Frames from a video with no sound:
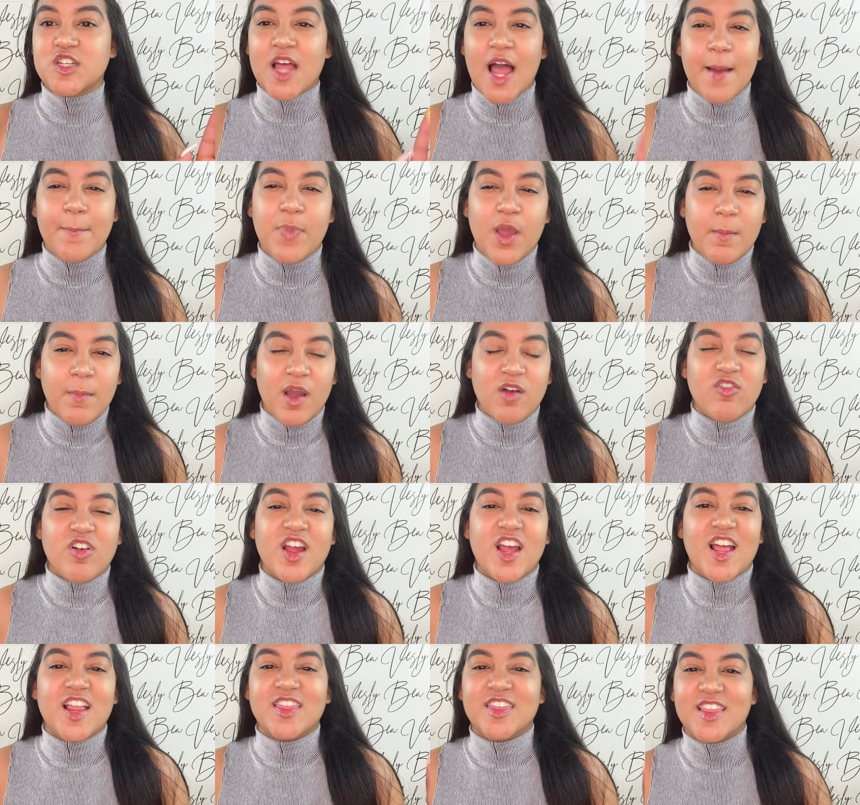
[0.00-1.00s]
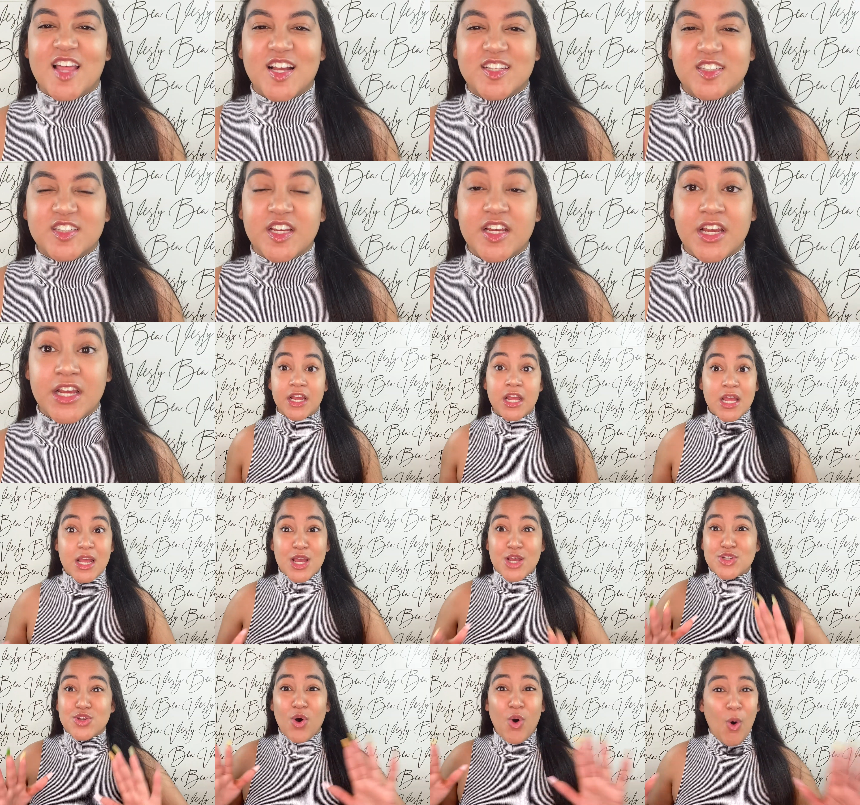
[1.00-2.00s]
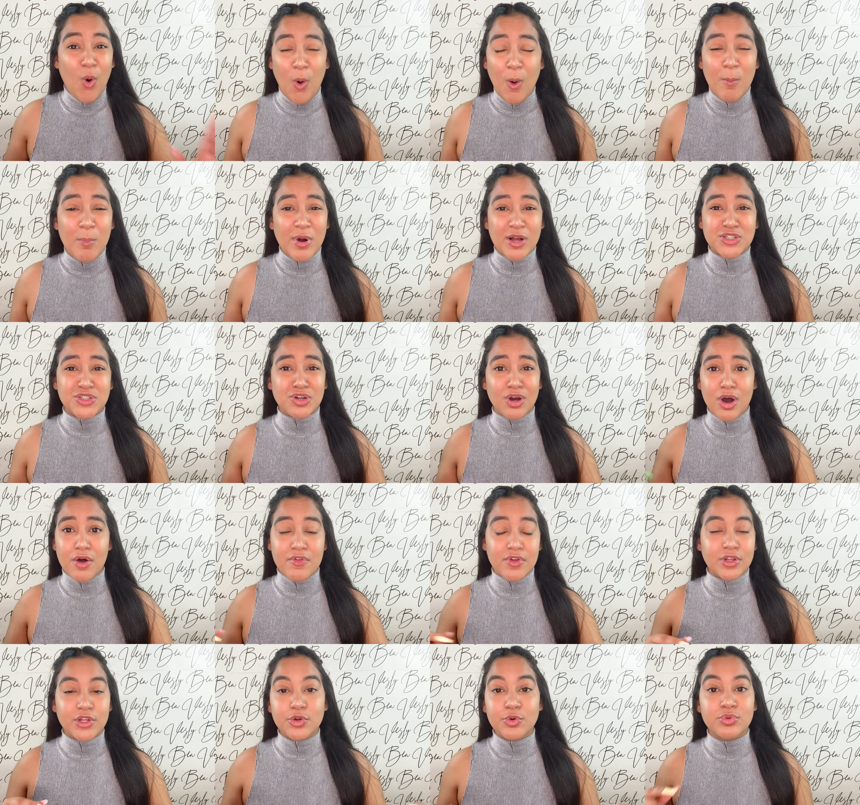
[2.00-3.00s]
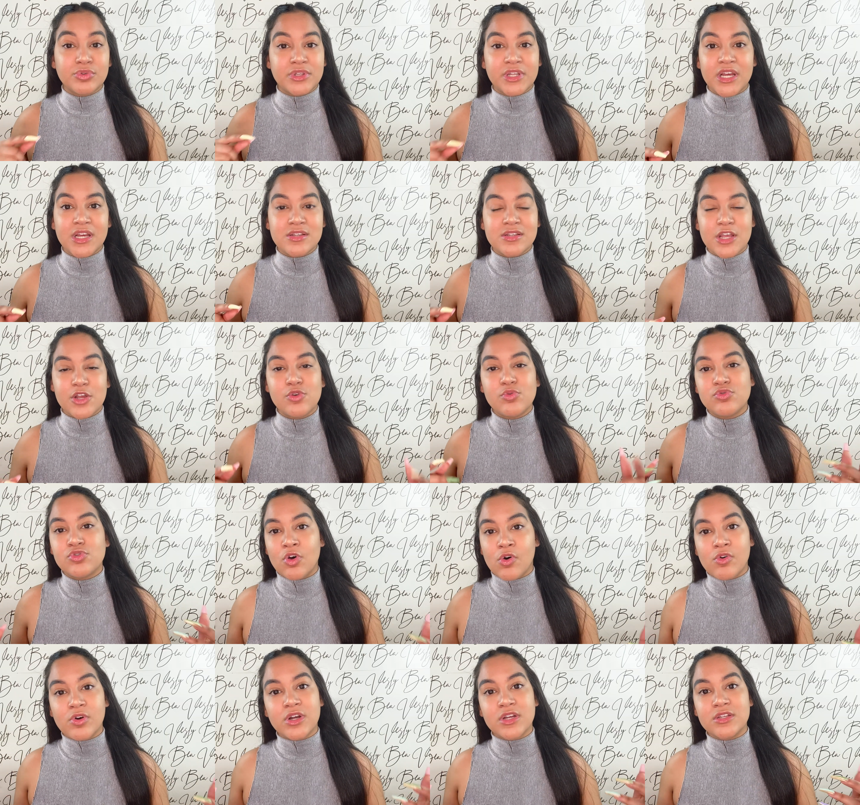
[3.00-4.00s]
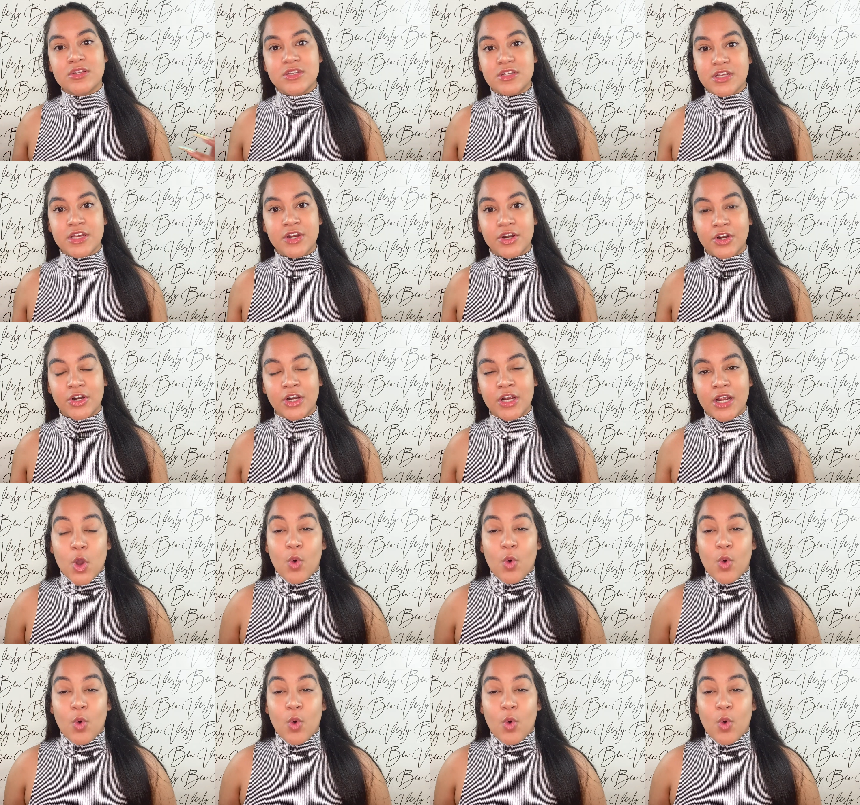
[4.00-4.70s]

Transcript: I pay my rent and that's it. There's a whole bunch of other little things that you don't consider.